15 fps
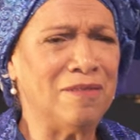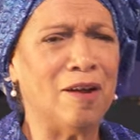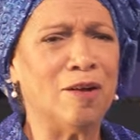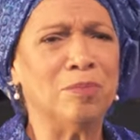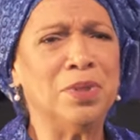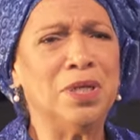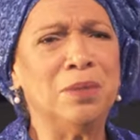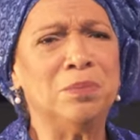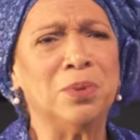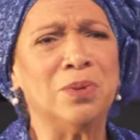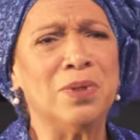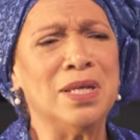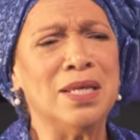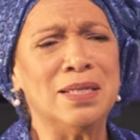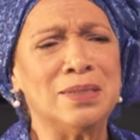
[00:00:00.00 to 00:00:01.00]
our
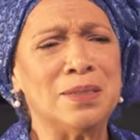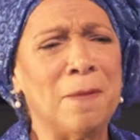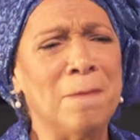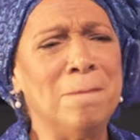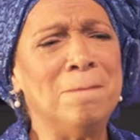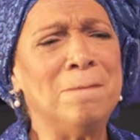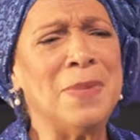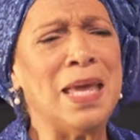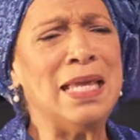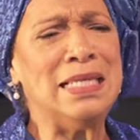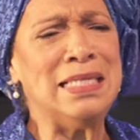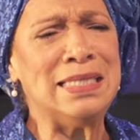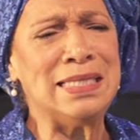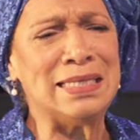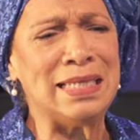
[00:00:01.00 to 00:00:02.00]
people is
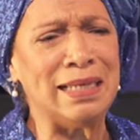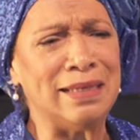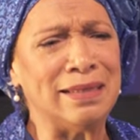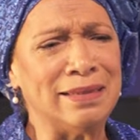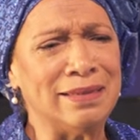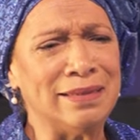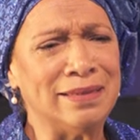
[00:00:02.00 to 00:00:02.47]
amazing,